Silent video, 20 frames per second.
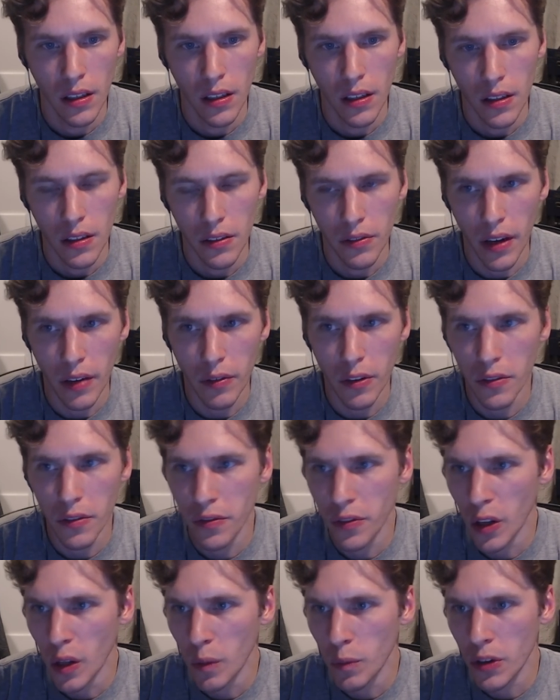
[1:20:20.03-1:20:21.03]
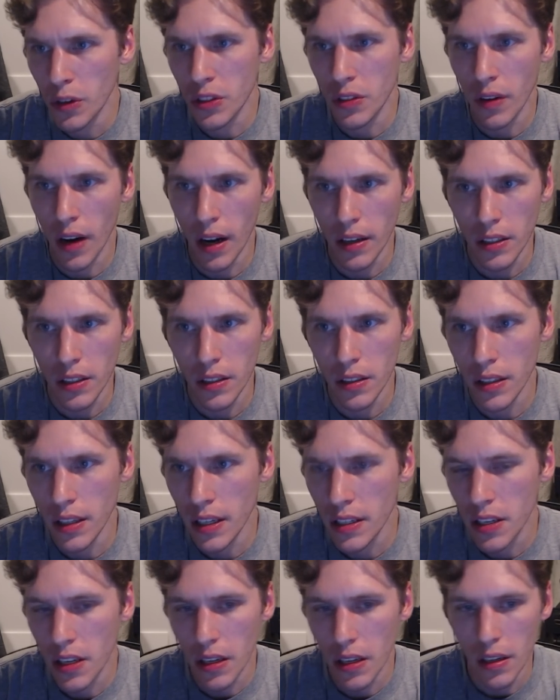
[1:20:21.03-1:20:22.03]
Favorite film or director? The
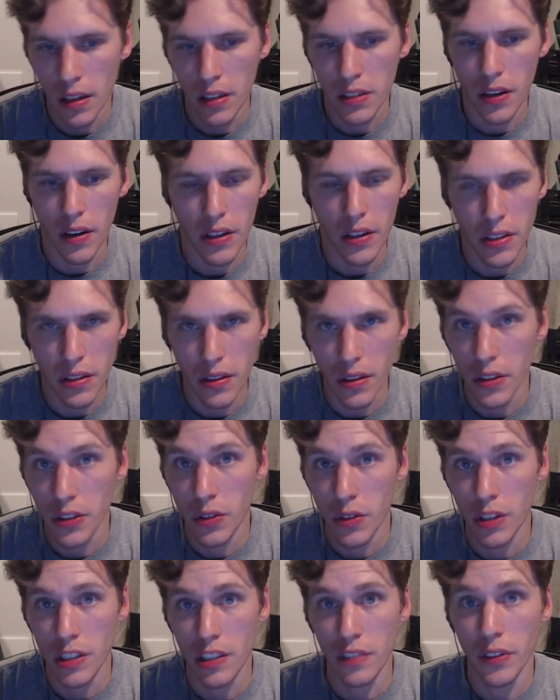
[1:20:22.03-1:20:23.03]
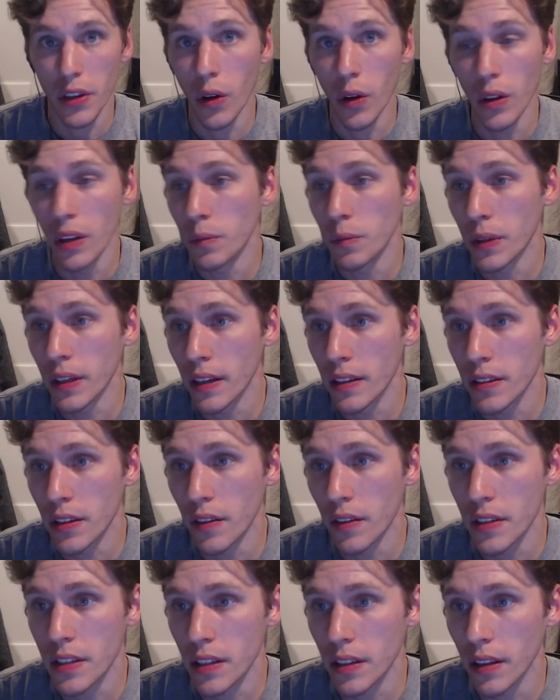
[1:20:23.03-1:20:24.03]
easy, easier answer there is Christopher Nolan because
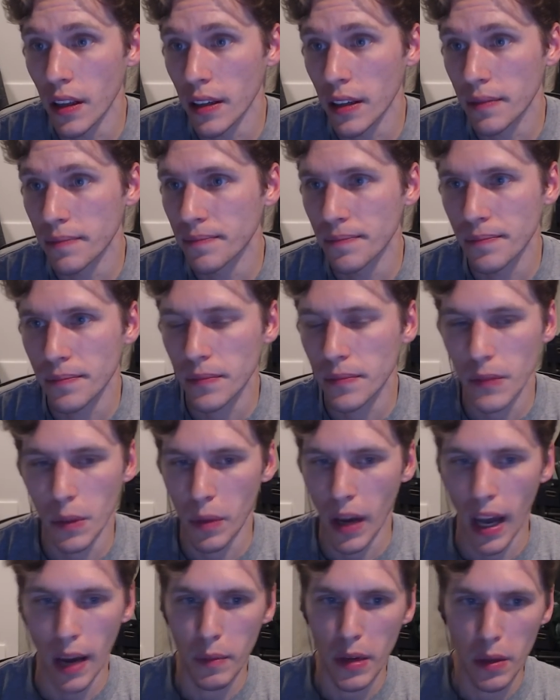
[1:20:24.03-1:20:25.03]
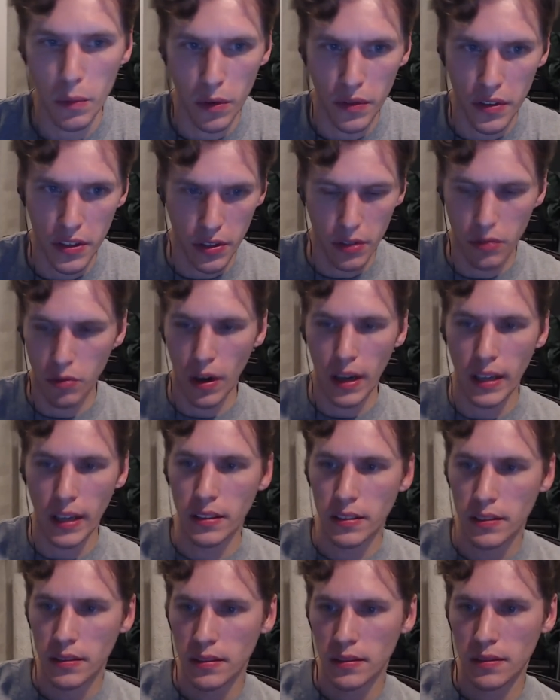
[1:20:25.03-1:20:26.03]
obviously, like, the Batman movies are great,
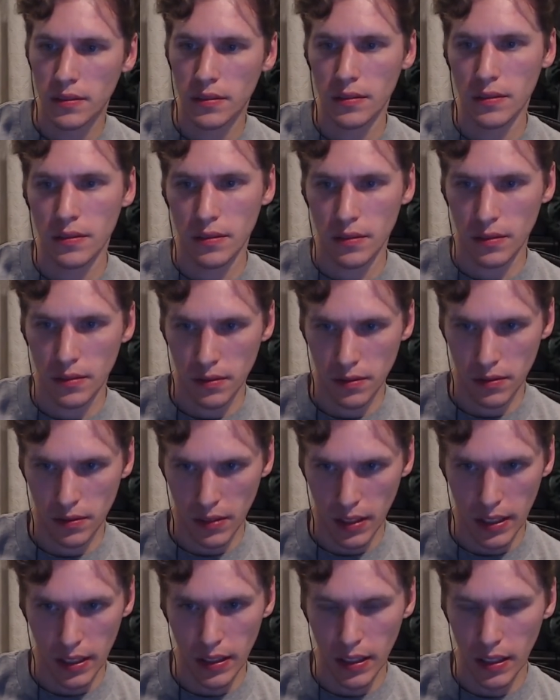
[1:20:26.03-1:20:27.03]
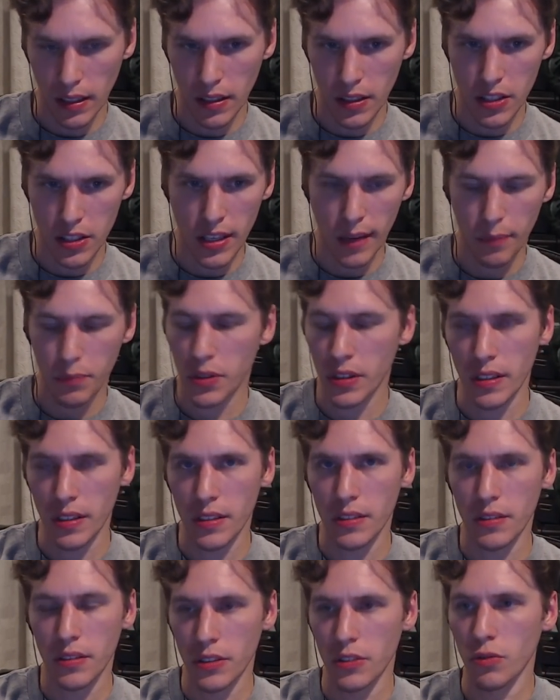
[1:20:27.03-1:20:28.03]
and like Inception
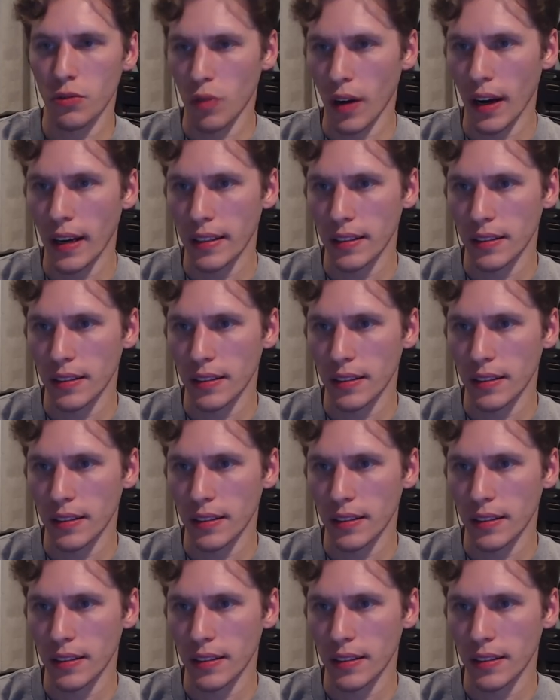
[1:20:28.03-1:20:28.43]
is is great.